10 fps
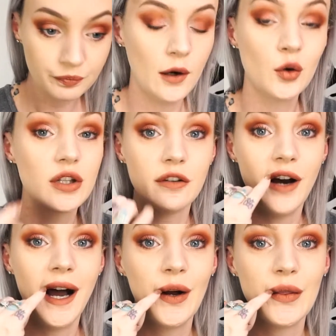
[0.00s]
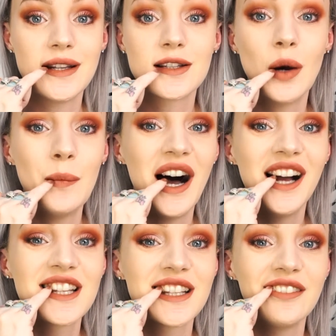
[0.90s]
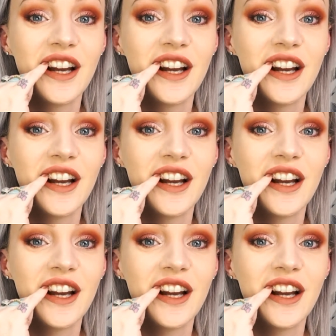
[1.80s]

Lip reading: I also file these top parts